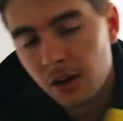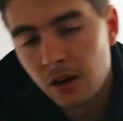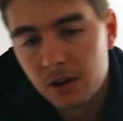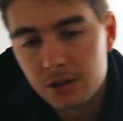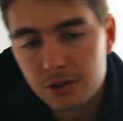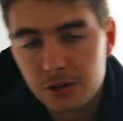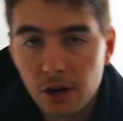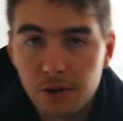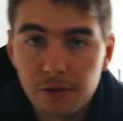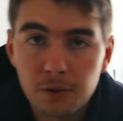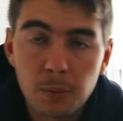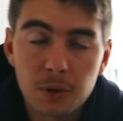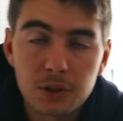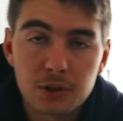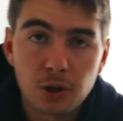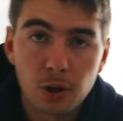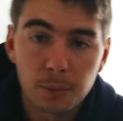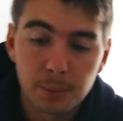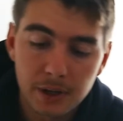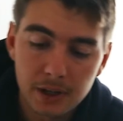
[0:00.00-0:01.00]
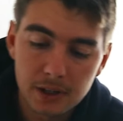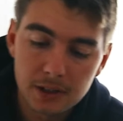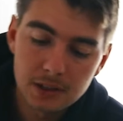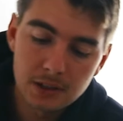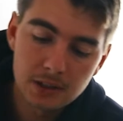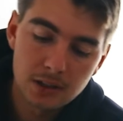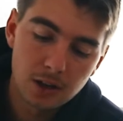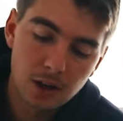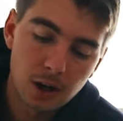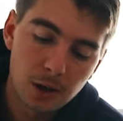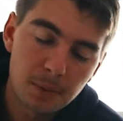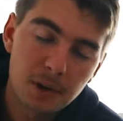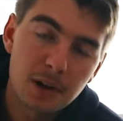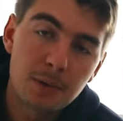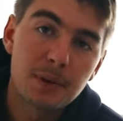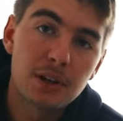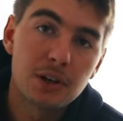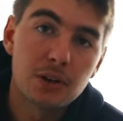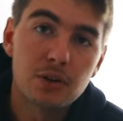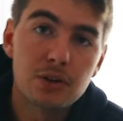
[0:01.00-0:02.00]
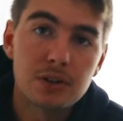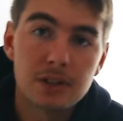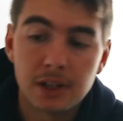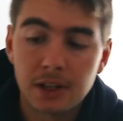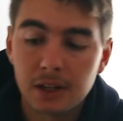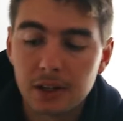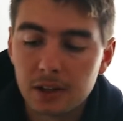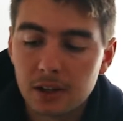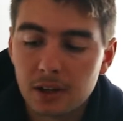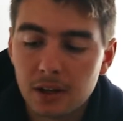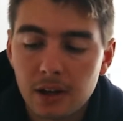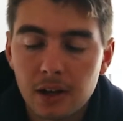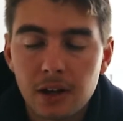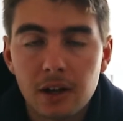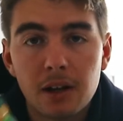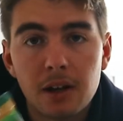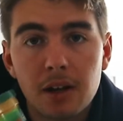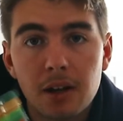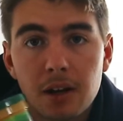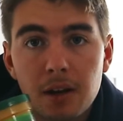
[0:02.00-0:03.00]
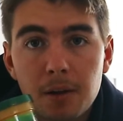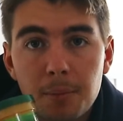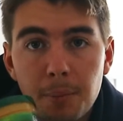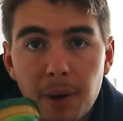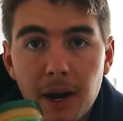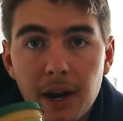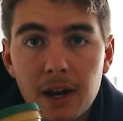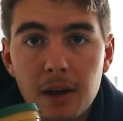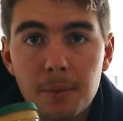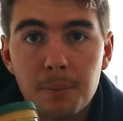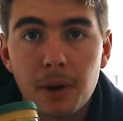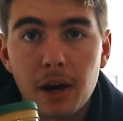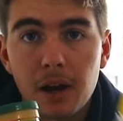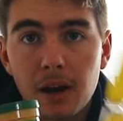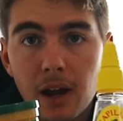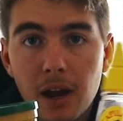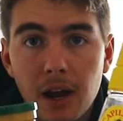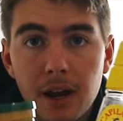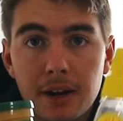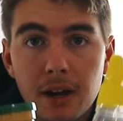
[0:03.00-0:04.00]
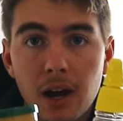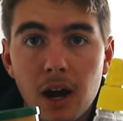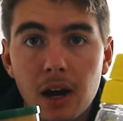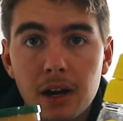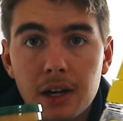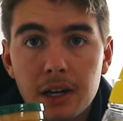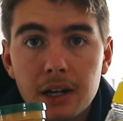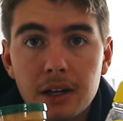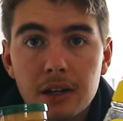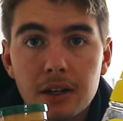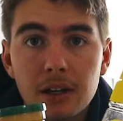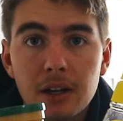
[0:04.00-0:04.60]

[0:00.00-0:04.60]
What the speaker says: So for my toppings, I'm going to be using peanut butter and honey.